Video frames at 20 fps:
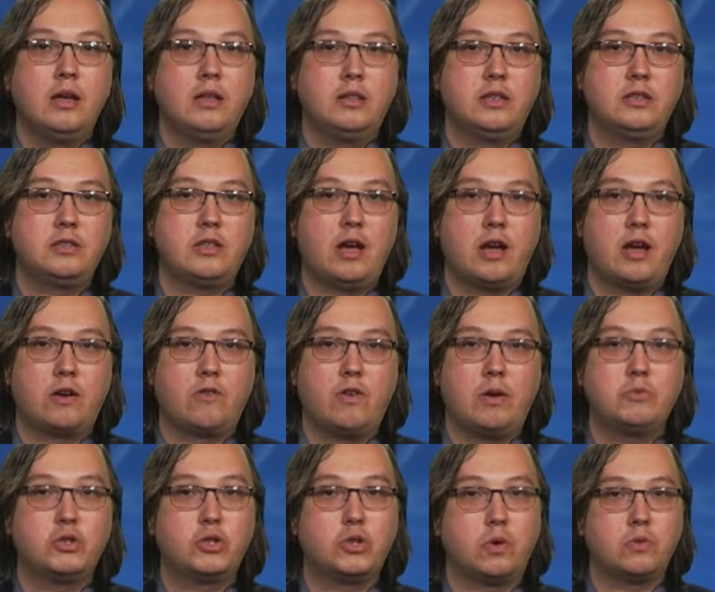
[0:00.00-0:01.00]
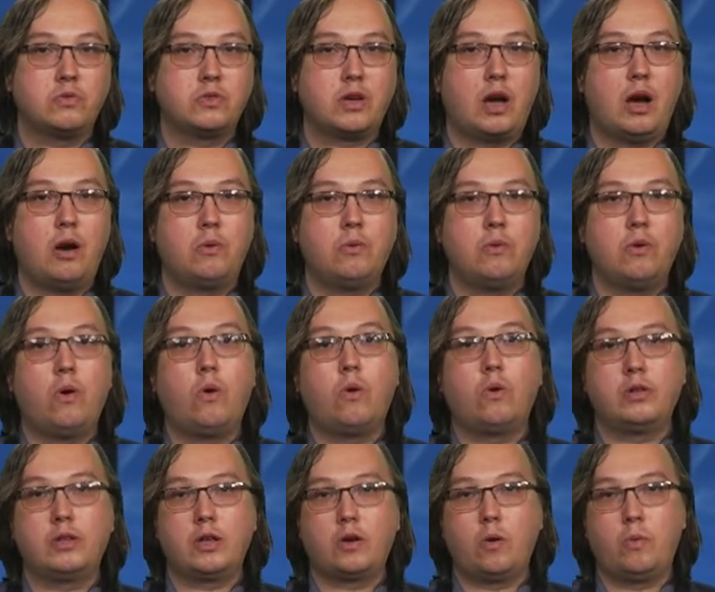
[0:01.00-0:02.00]
This diagram shows how
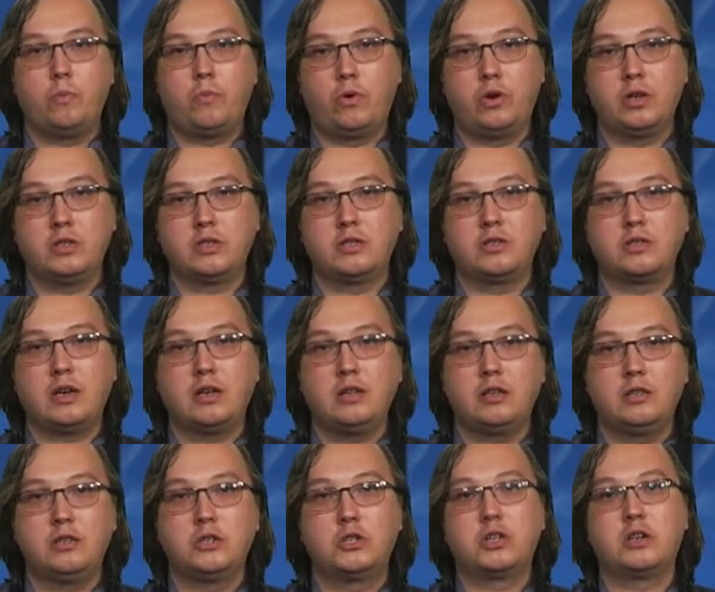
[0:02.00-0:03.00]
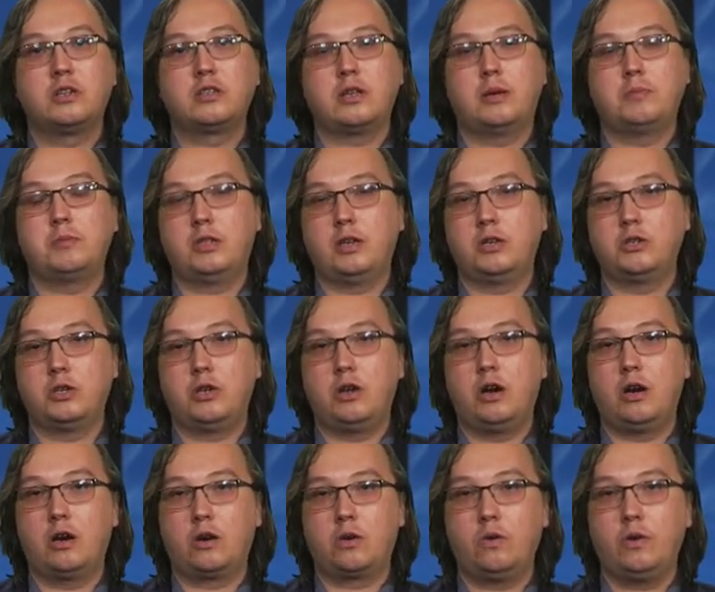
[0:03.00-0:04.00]
all the components inside a digital substation
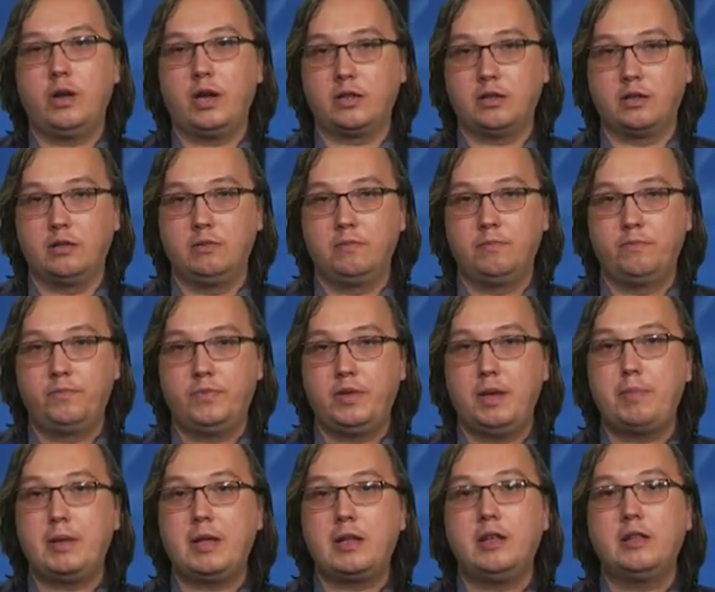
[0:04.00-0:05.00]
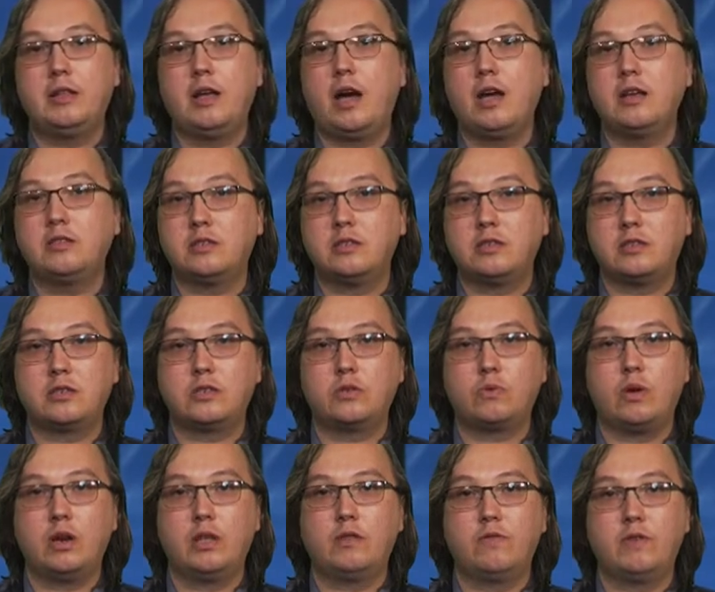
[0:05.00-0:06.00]
are connected. Typically, the IEC
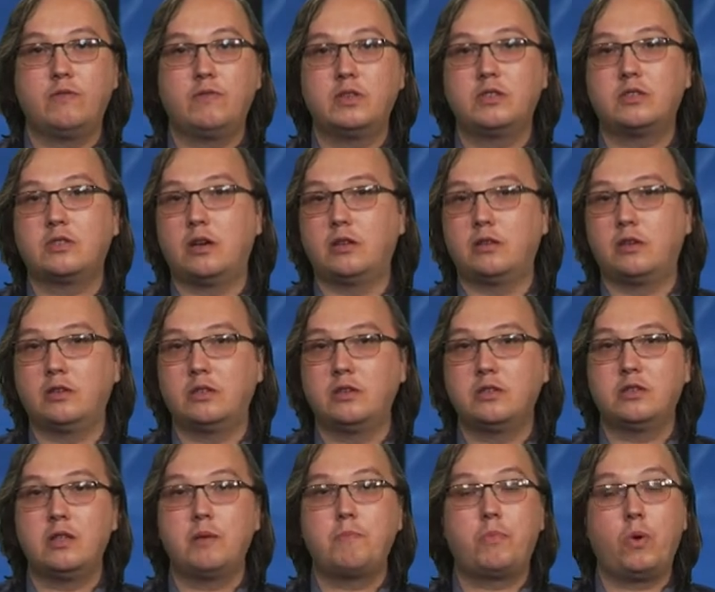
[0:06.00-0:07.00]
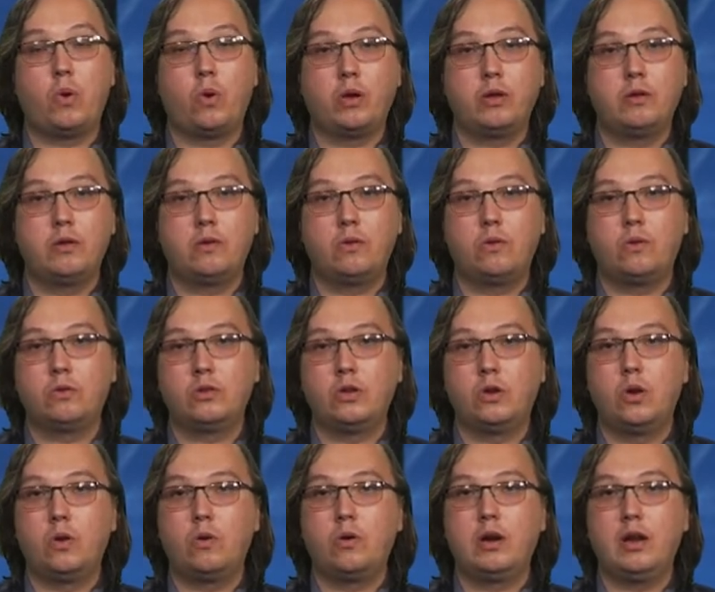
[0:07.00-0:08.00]
61850 standard is deployed on the
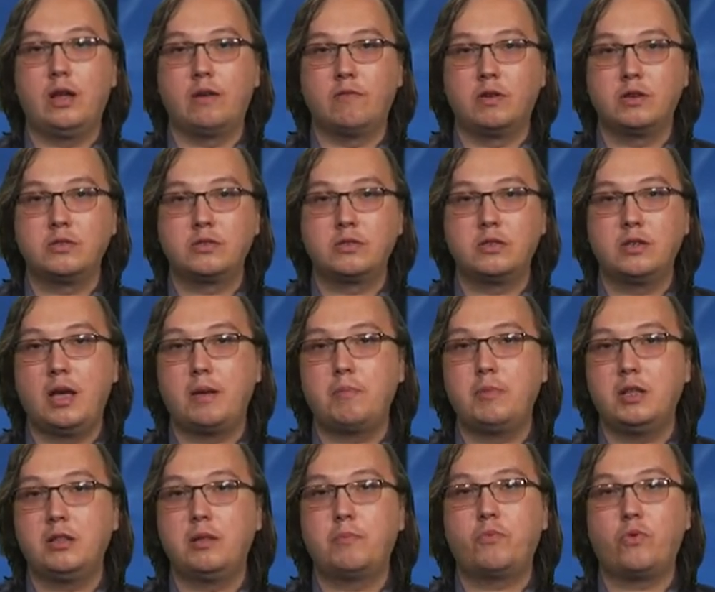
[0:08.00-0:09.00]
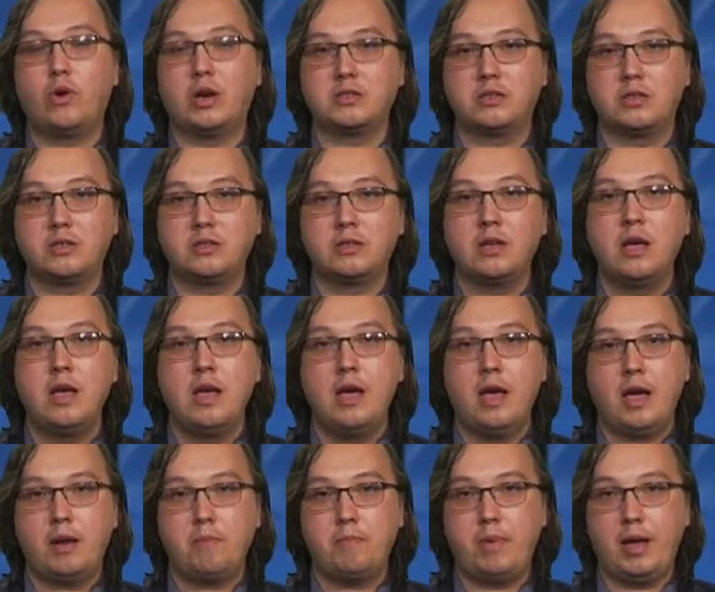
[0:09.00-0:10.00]
lower levels, namely the process
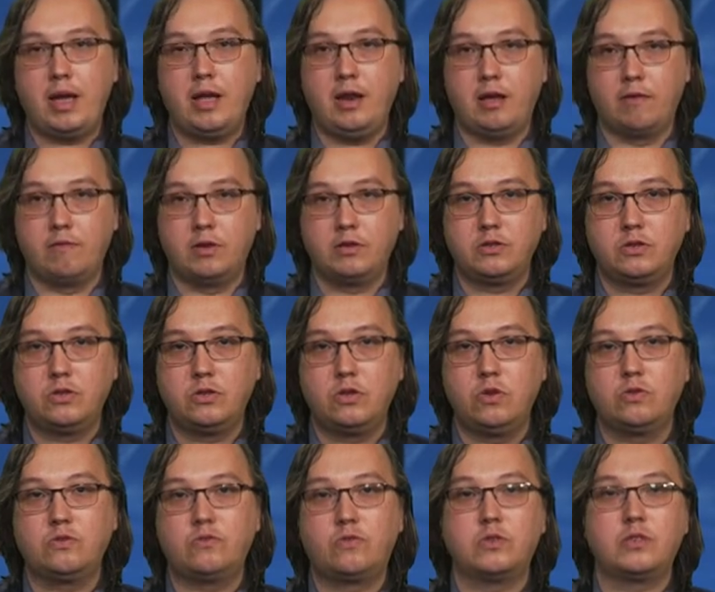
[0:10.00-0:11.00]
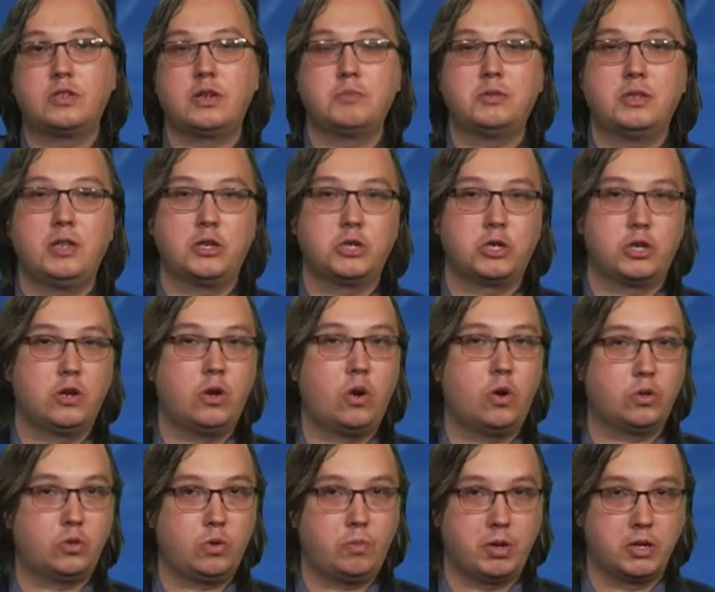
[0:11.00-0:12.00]
and bay levels used for substation
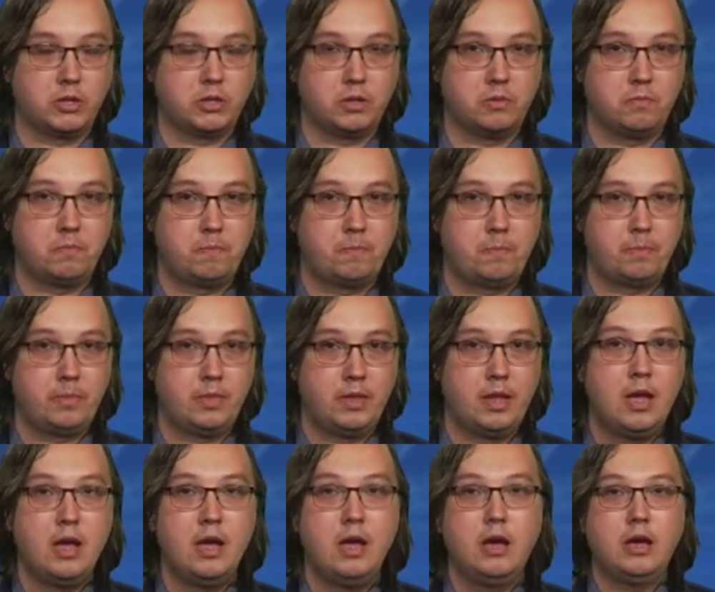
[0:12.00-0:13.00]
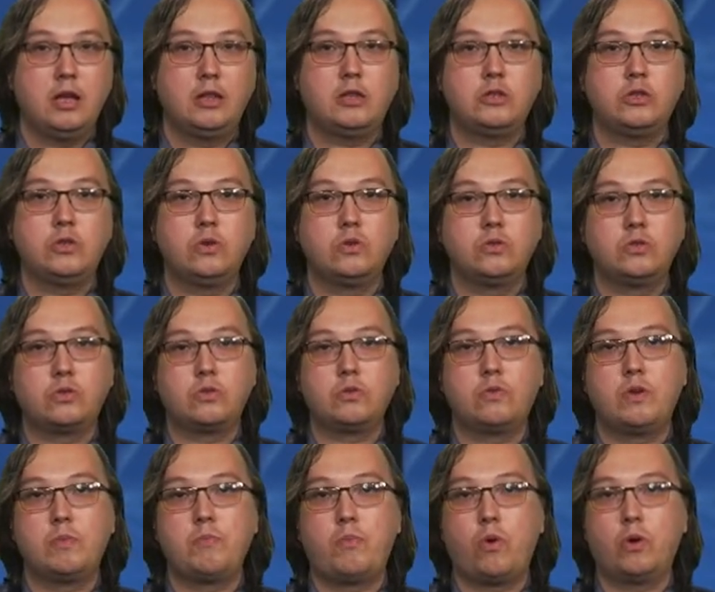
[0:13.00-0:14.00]
automation. It is used to
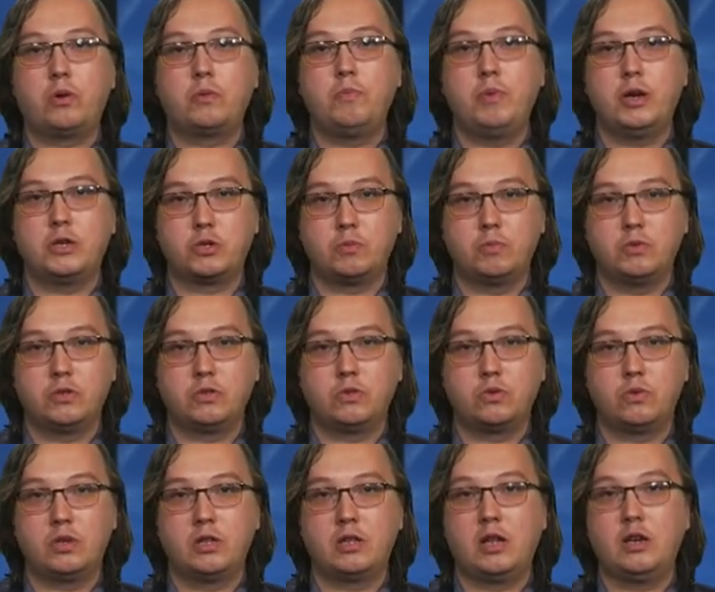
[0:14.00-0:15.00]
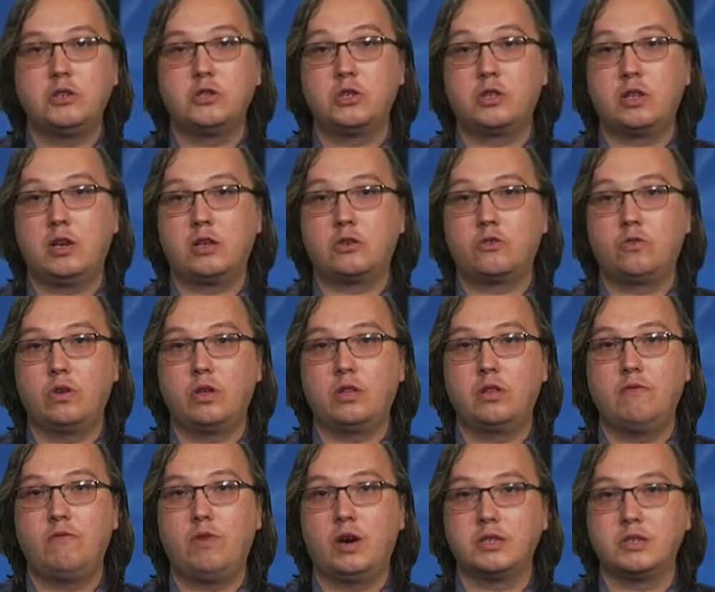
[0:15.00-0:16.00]
report measurements to intelligent electronic
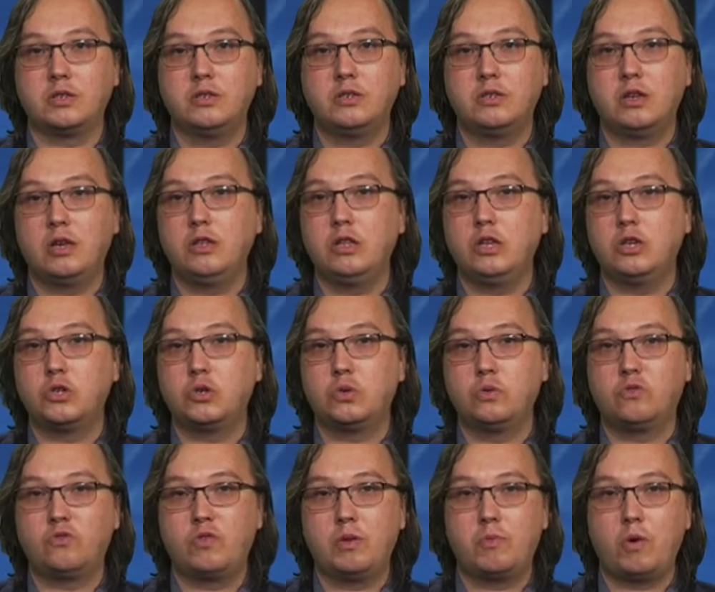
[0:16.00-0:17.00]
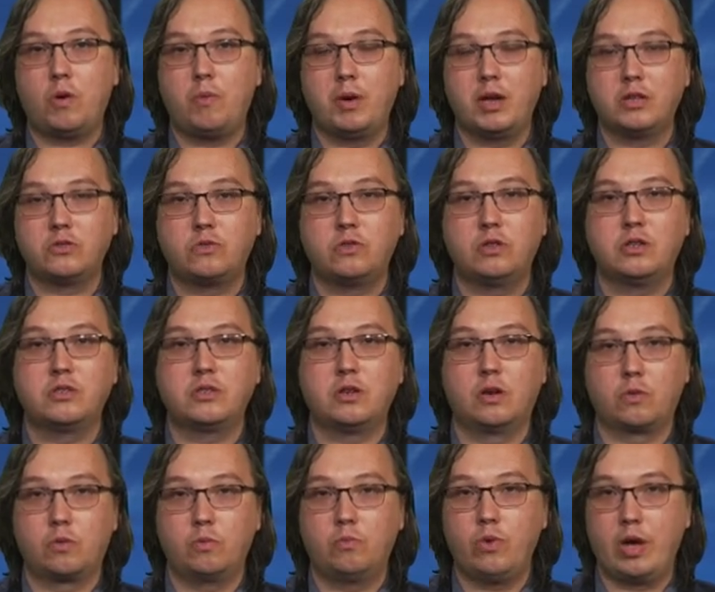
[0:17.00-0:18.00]
devices and issue trip commands to the
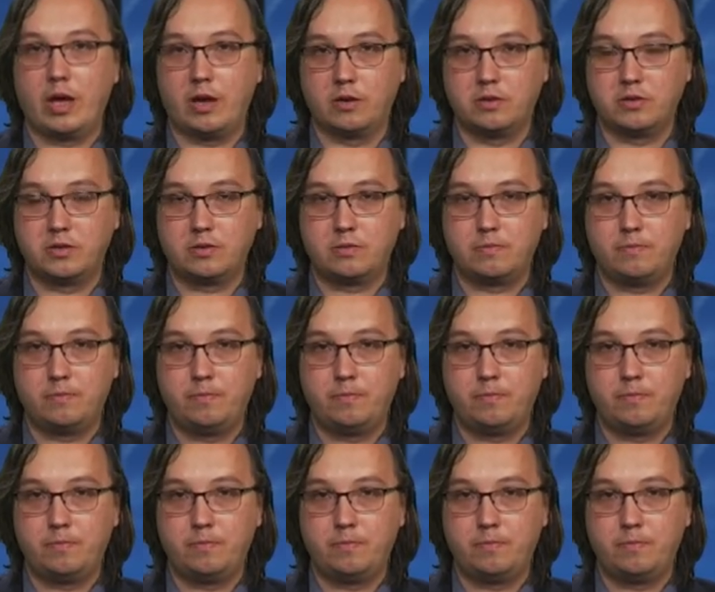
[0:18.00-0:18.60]
circuit breakers.